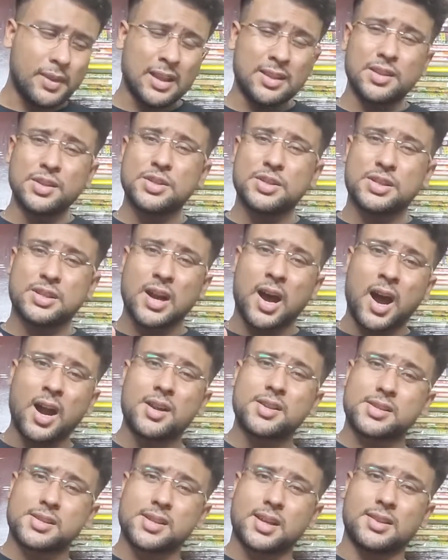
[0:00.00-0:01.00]
the
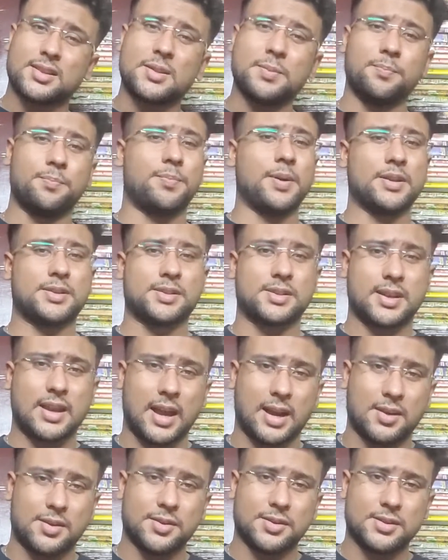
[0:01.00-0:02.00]
Starks are the best
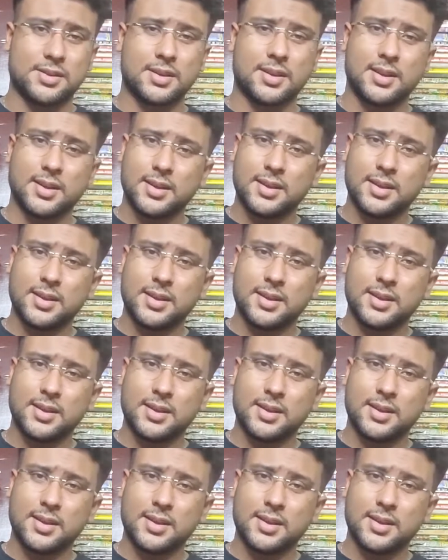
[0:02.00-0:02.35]
characters.